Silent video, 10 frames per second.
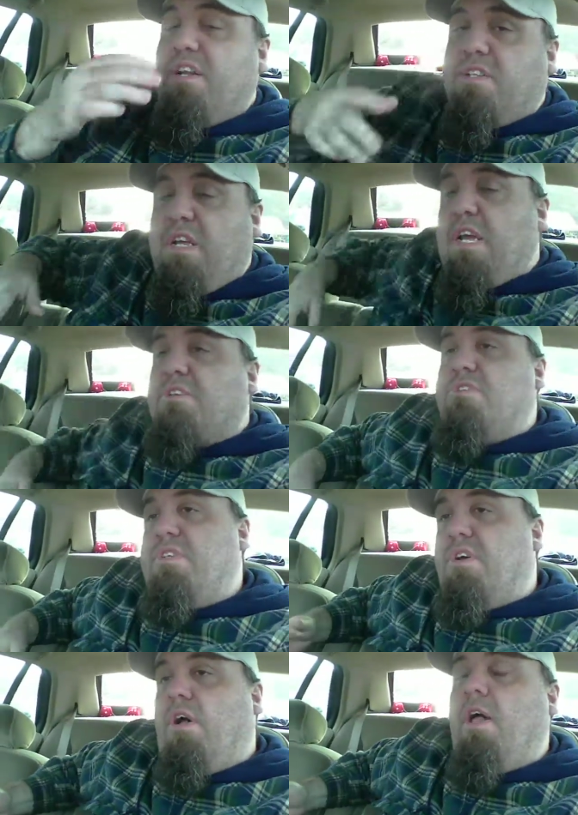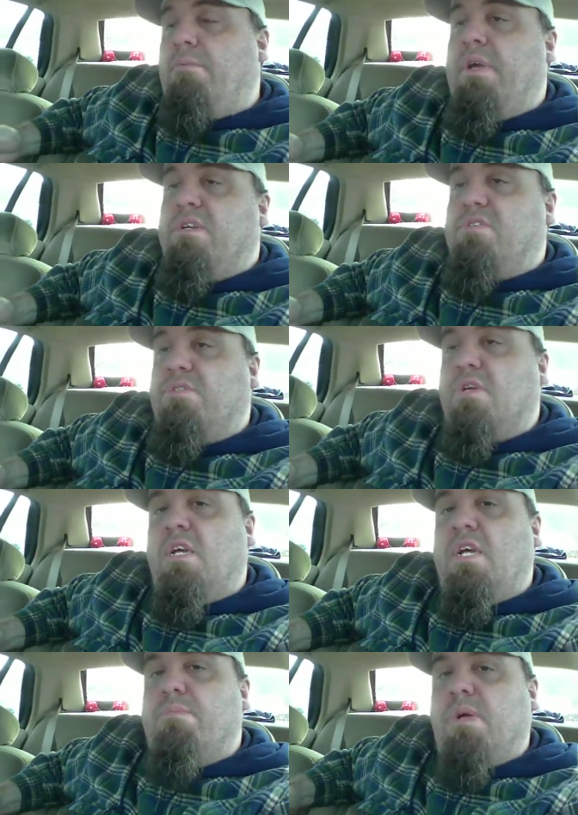is actually the hall manager.
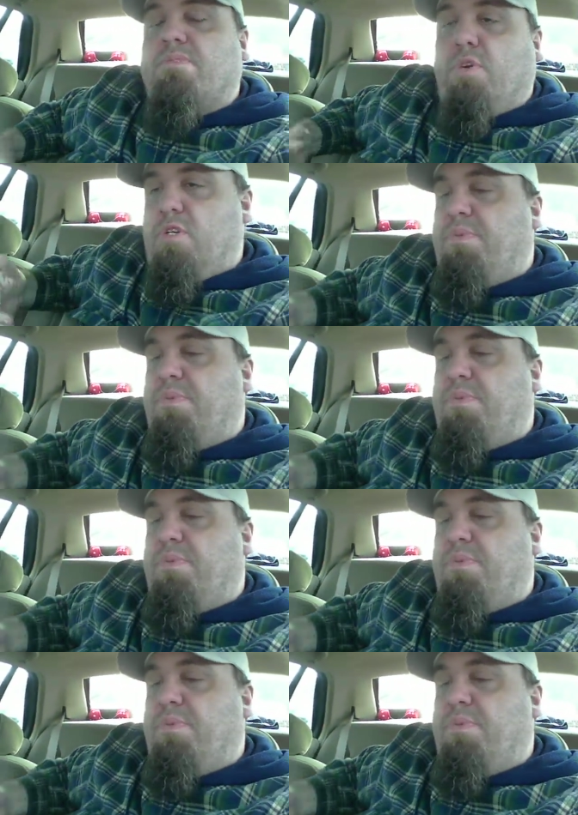But of course,